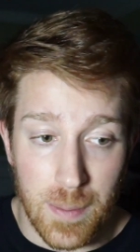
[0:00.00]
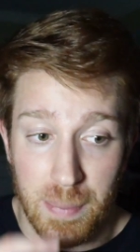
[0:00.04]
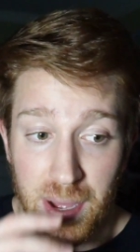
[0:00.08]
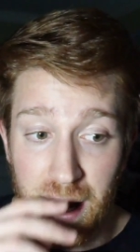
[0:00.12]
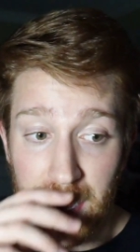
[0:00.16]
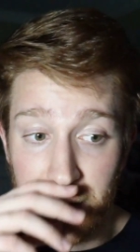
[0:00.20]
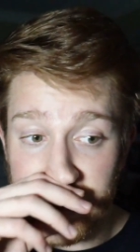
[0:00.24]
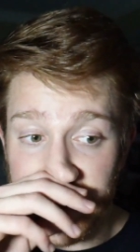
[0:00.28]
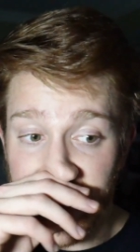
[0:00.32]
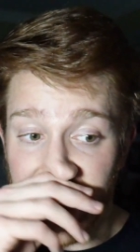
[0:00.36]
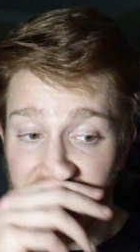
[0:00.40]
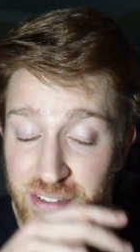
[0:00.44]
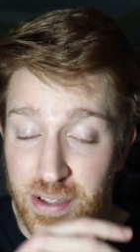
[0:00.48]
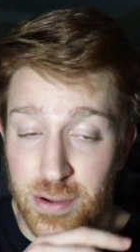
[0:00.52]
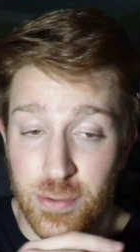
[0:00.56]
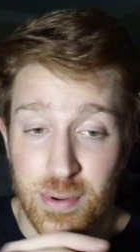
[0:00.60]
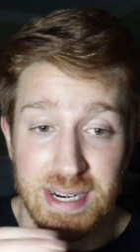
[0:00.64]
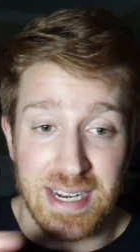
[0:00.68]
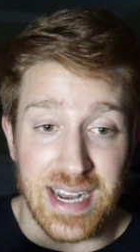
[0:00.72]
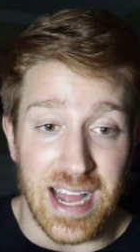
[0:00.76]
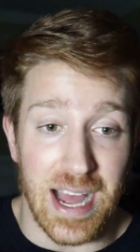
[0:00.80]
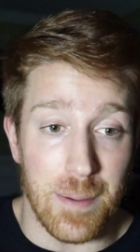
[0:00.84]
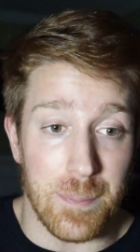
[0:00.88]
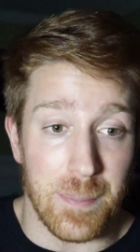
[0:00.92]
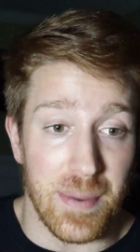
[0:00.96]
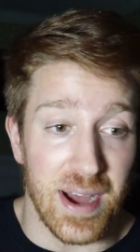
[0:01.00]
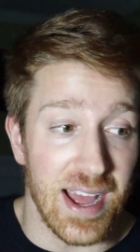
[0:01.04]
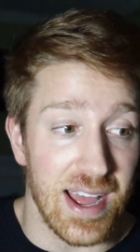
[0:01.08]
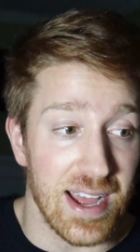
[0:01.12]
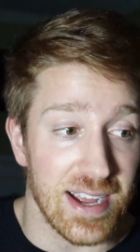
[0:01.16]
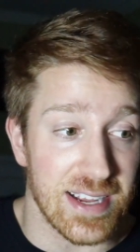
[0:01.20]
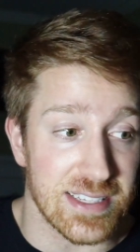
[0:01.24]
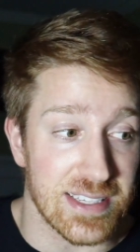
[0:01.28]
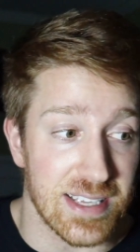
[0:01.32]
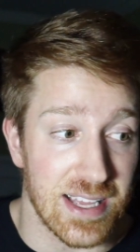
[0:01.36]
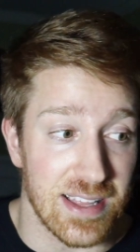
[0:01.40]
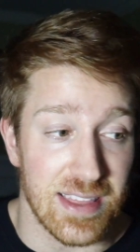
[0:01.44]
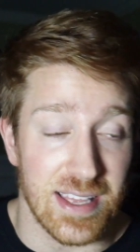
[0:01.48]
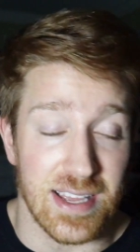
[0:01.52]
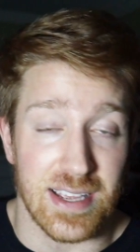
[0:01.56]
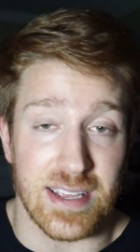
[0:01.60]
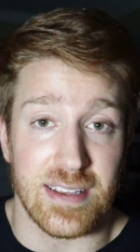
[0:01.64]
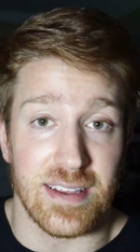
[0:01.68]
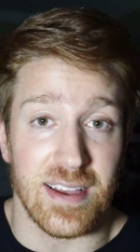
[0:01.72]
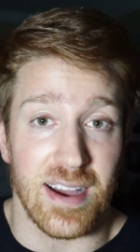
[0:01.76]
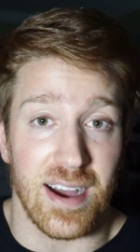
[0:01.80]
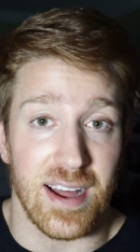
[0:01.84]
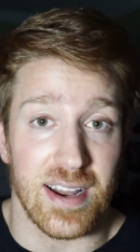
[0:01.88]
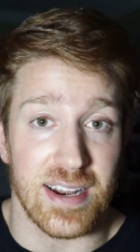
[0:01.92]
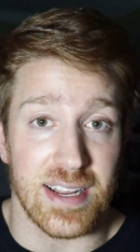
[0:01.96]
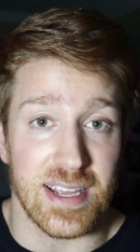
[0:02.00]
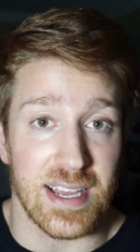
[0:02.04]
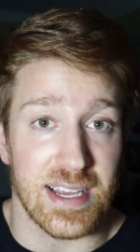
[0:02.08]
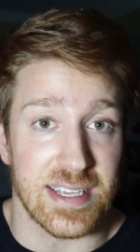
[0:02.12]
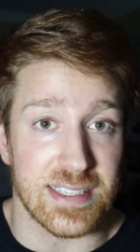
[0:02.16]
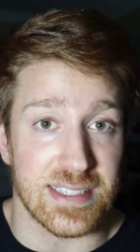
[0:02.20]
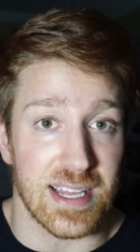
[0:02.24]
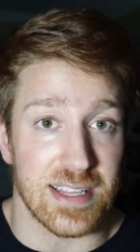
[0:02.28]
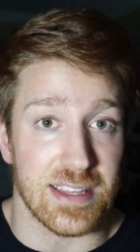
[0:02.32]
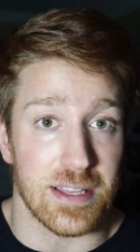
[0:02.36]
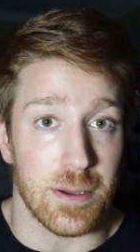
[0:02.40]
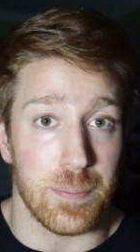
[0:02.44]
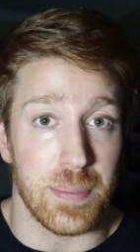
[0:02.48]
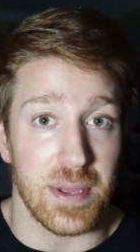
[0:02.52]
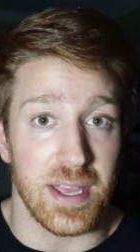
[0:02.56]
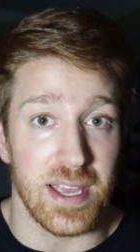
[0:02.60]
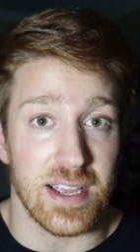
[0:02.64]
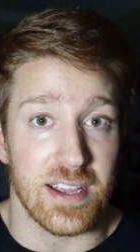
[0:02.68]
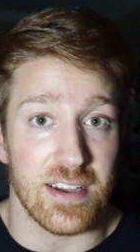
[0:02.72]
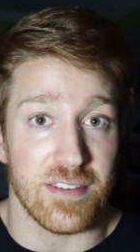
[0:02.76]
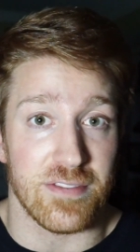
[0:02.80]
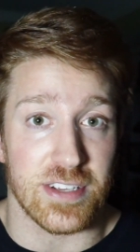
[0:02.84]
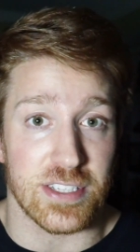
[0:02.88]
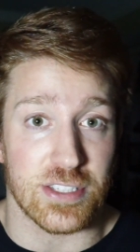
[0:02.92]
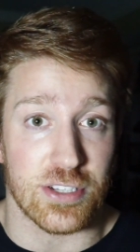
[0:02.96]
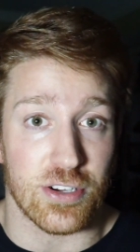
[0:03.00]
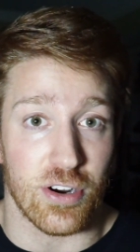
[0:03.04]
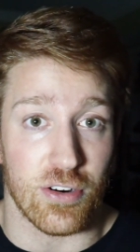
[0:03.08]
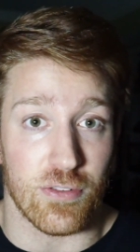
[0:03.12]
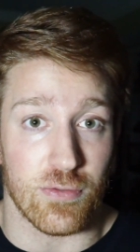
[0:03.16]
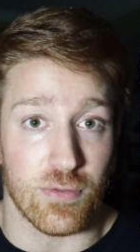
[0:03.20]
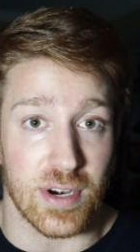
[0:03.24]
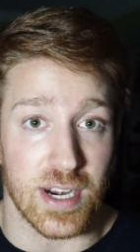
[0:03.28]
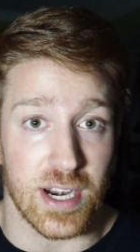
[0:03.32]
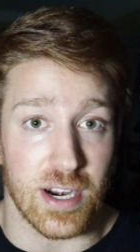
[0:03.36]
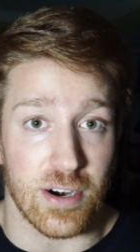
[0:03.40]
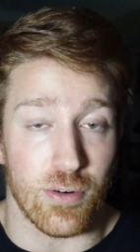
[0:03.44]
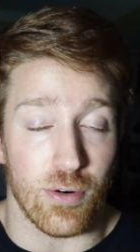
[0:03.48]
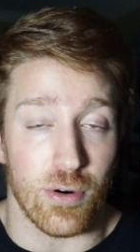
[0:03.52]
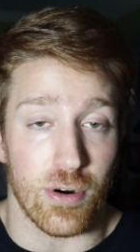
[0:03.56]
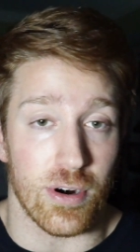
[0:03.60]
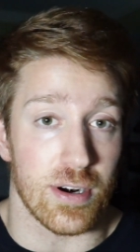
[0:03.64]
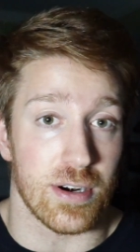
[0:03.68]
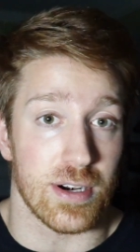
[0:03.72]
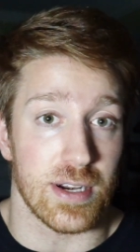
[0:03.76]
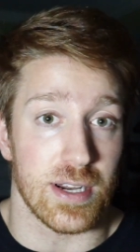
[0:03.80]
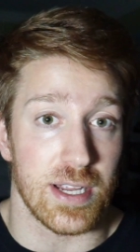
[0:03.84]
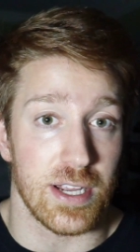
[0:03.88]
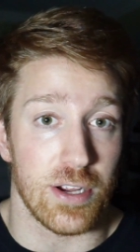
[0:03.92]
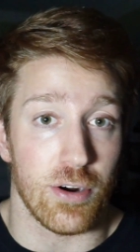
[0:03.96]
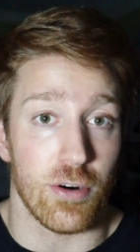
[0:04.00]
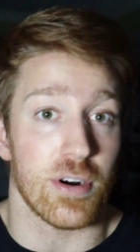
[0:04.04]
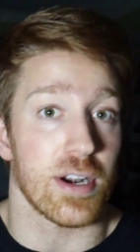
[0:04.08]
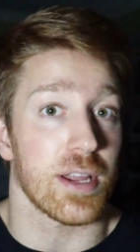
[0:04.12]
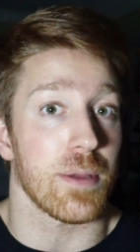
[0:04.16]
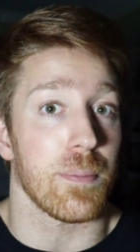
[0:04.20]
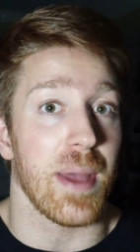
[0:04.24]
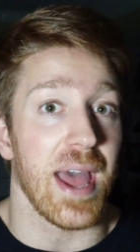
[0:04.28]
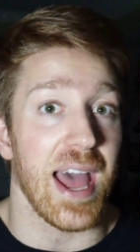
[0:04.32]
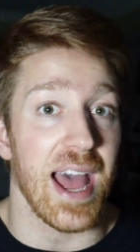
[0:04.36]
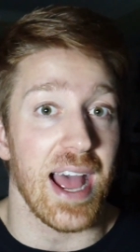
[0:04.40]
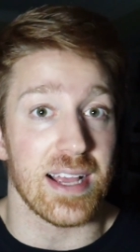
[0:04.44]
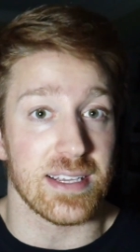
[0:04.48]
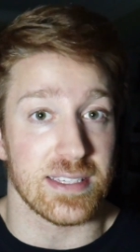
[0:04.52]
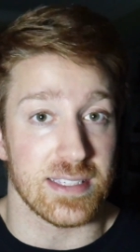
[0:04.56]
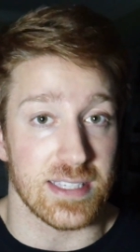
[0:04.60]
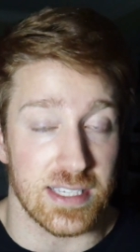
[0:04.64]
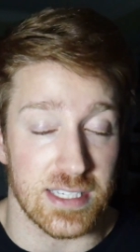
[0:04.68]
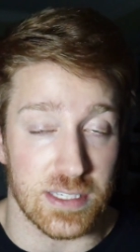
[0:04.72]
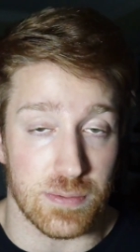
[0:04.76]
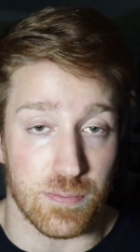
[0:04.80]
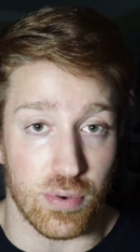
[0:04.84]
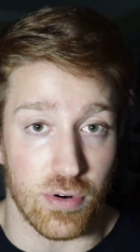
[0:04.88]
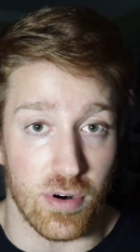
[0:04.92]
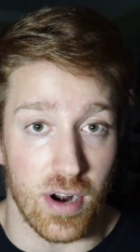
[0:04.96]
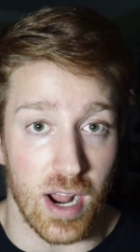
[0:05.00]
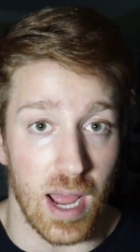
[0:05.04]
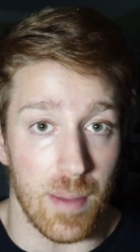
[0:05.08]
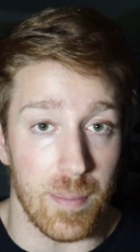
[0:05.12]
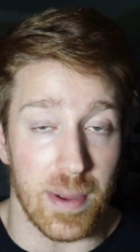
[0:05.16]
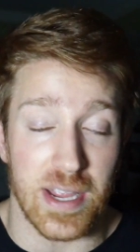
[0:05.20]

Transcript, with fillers: But I would definitely would not buy it, because I think Yachty is at the peak of his career, or he already passed his prime.